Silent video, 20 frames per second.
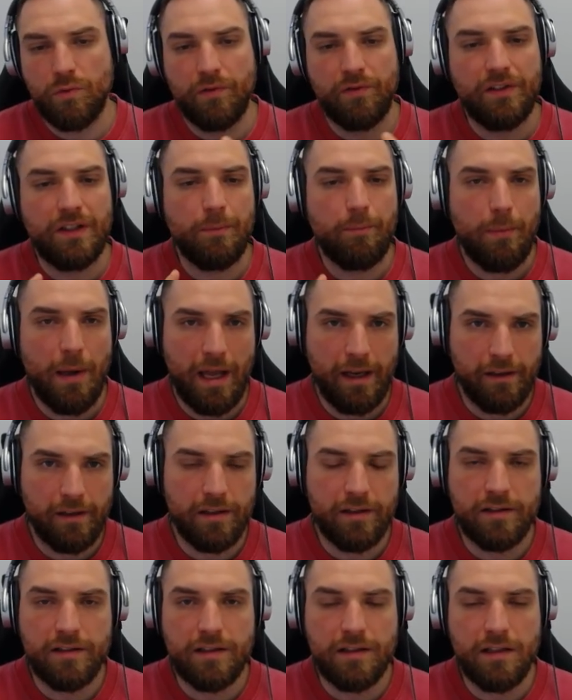with
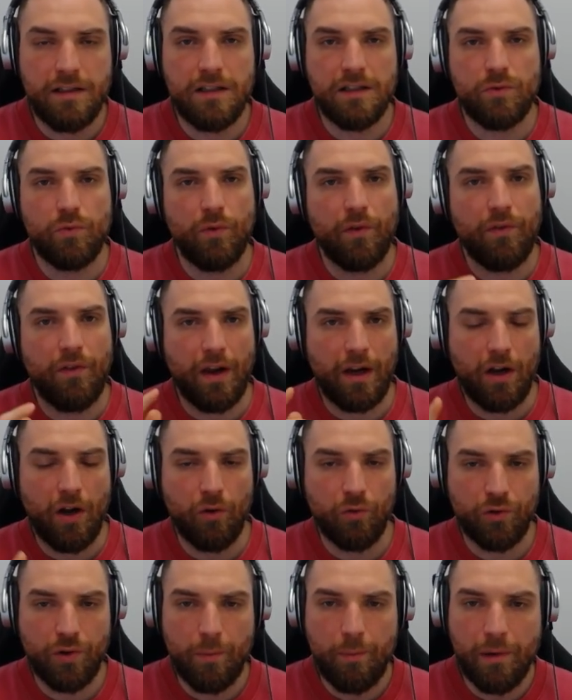dependencies, with
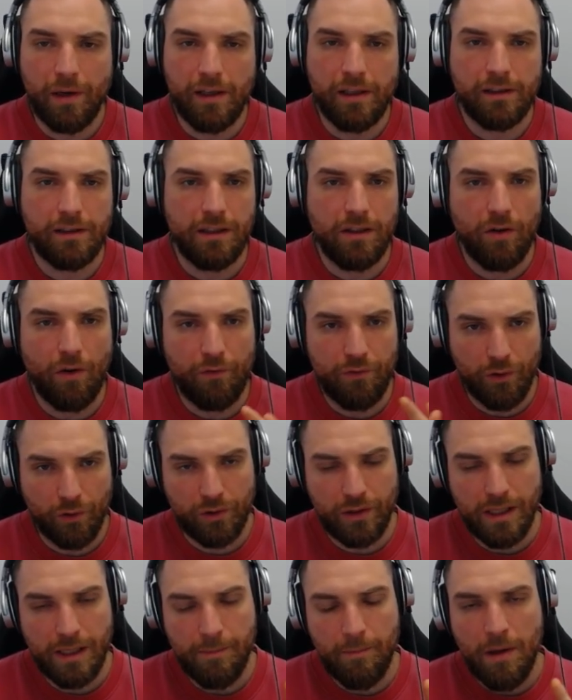accountability of
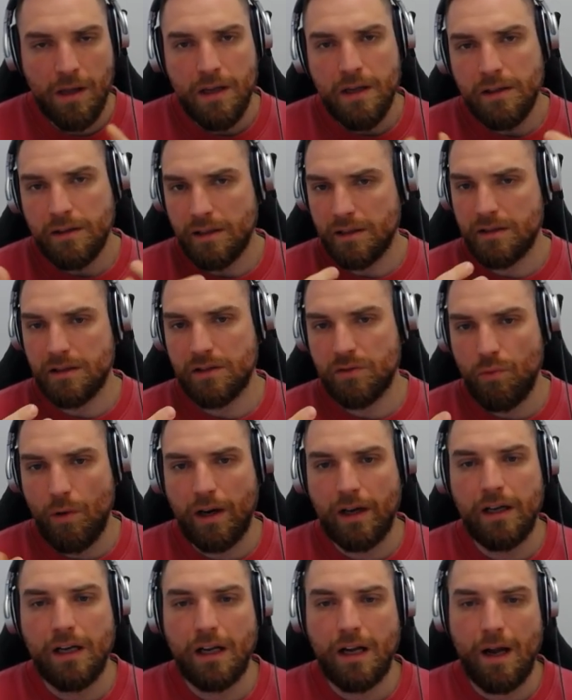your team. This is where
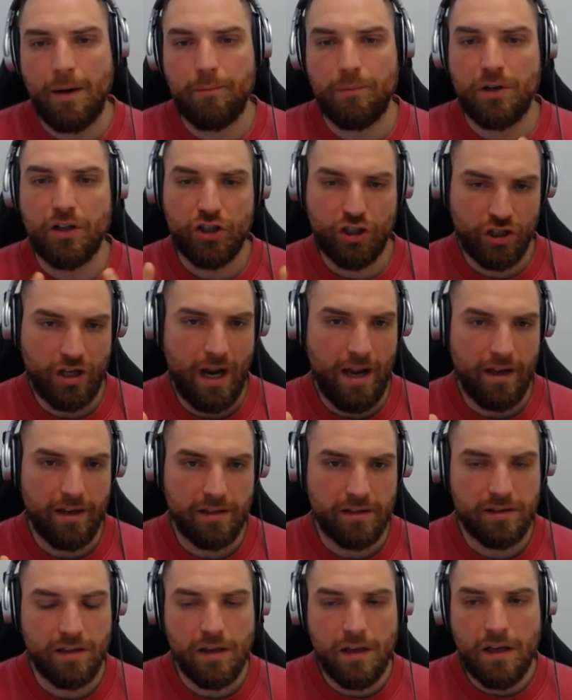ClickUp
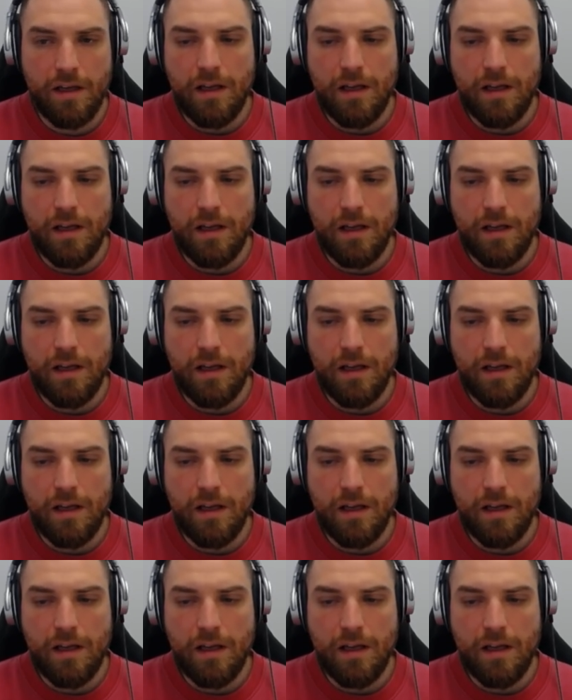shines.